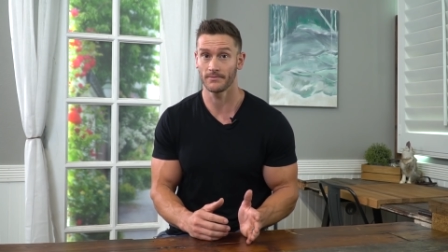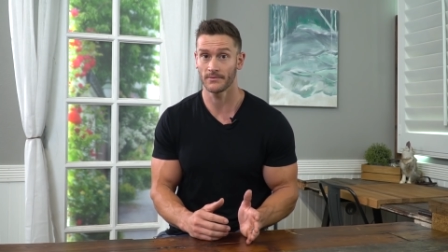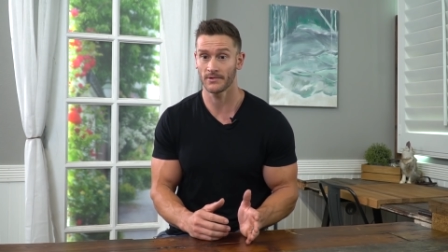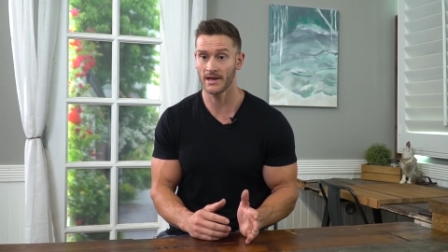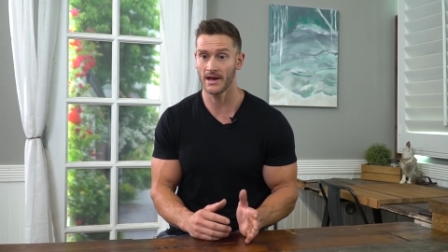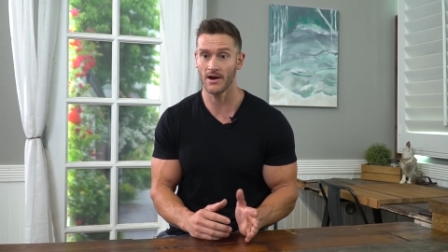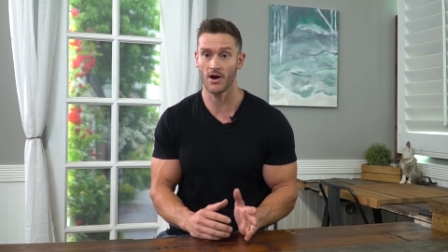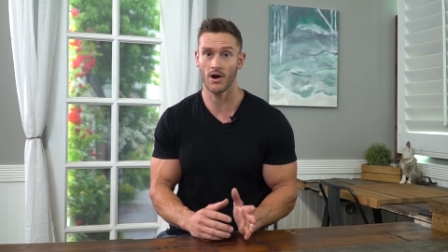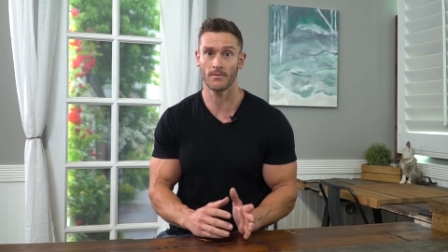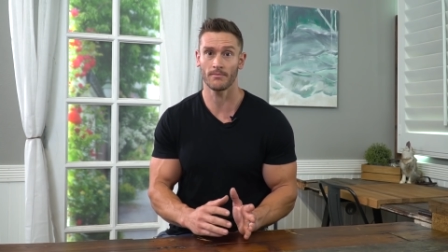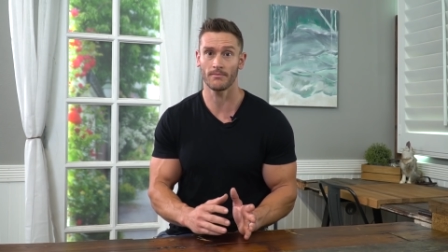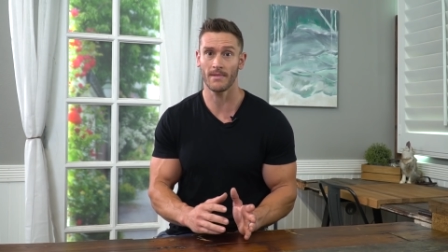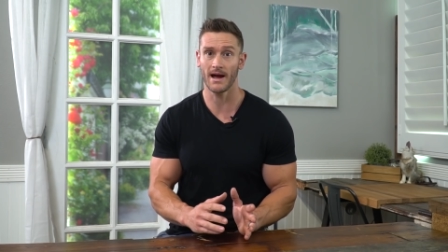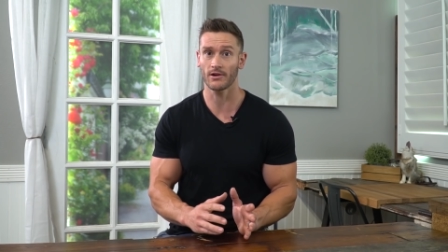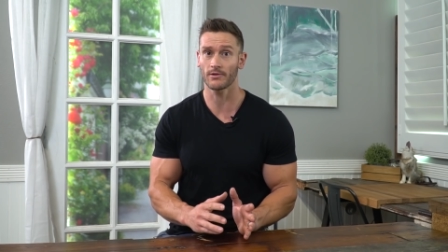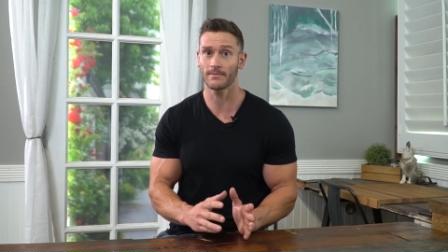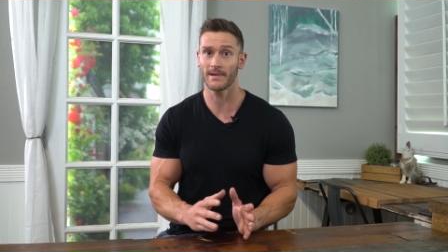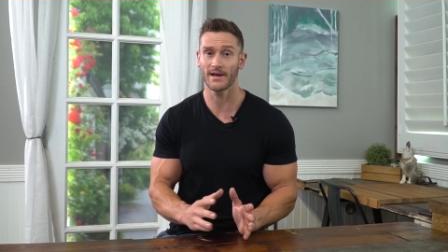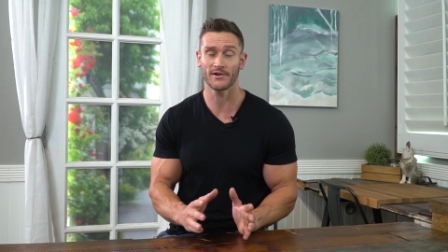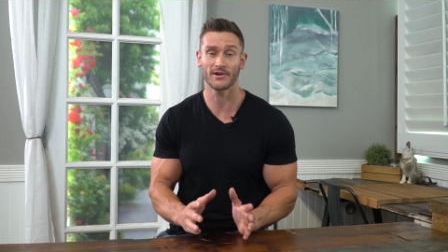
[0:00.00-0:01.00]
Okay, our
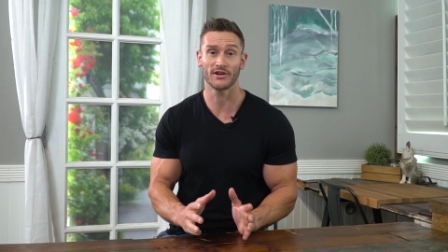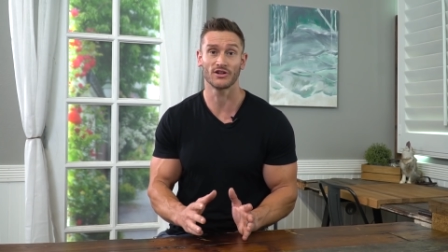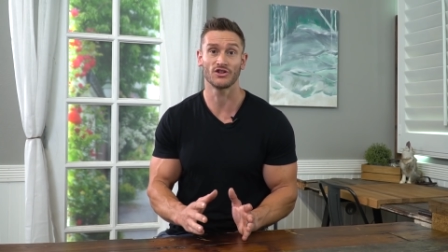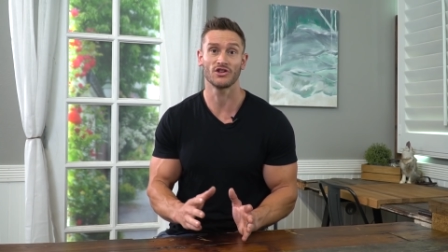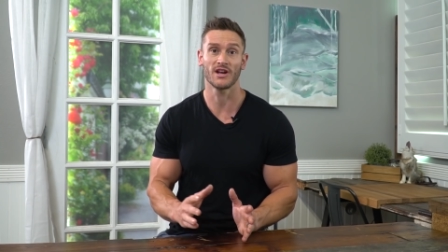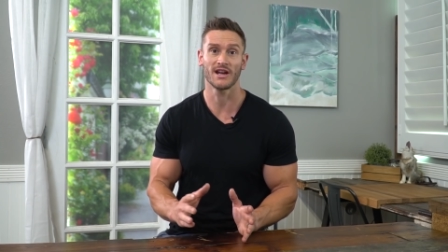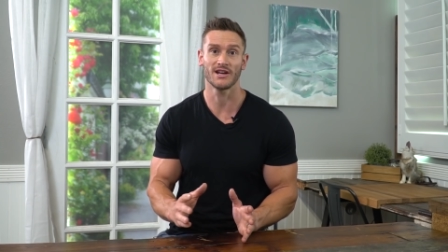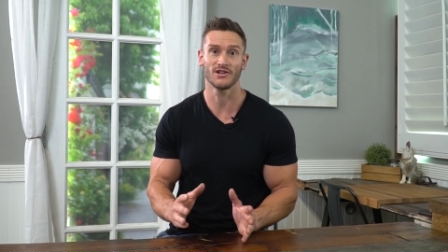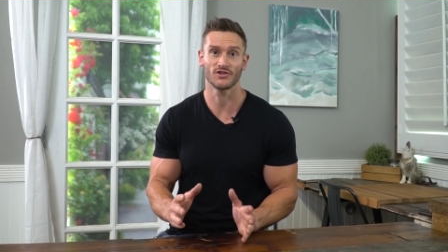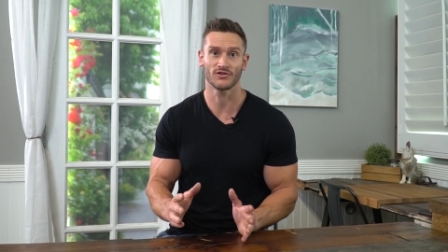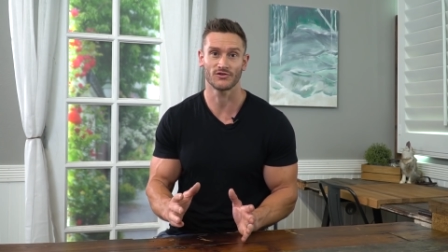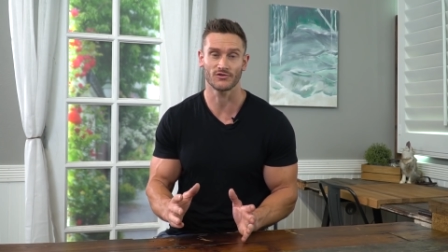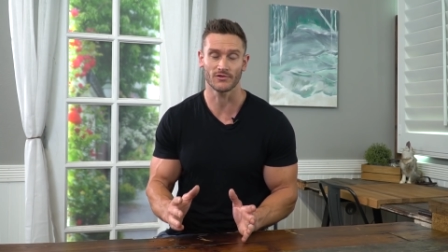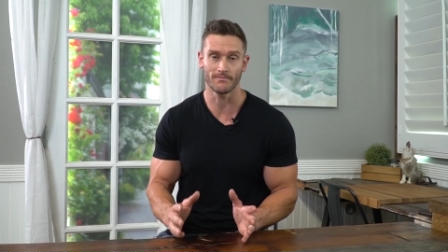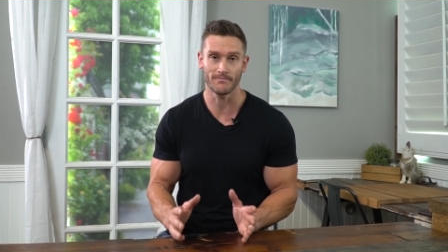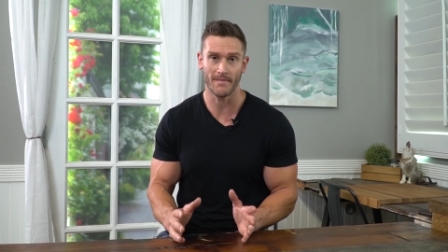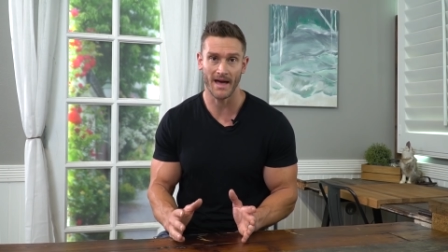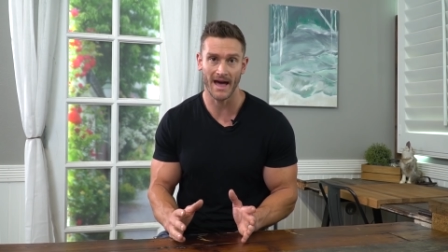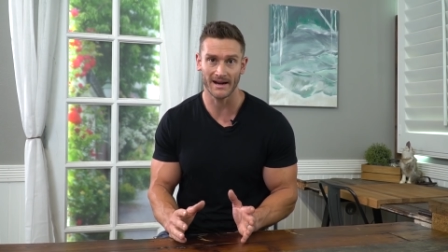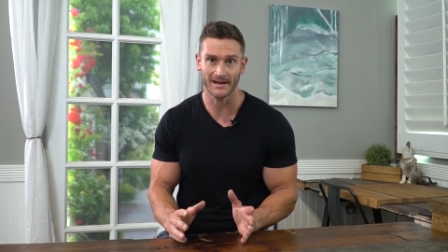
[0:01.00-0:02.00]
microbiota changes
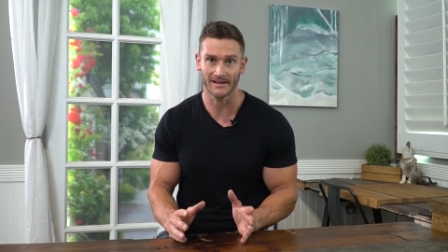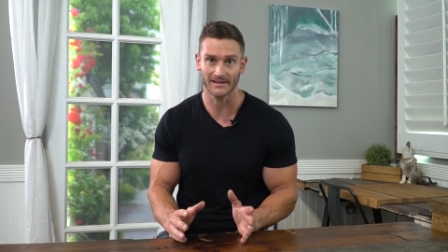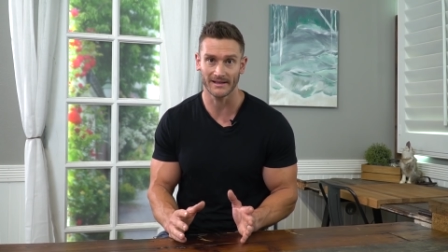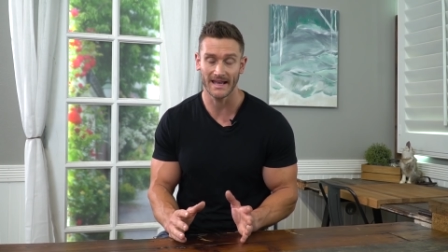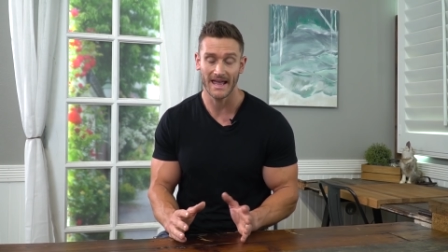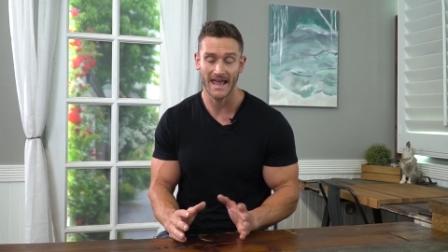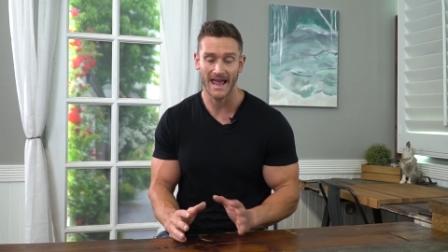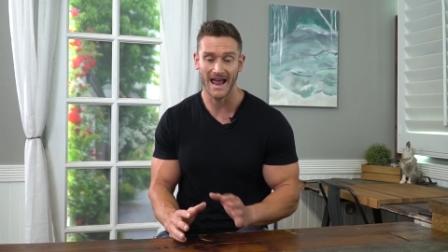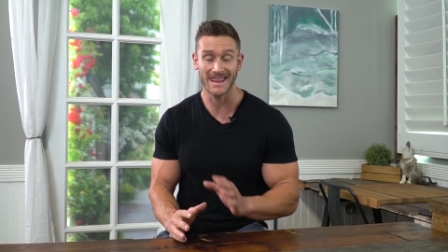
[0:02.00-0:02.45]
dramatically,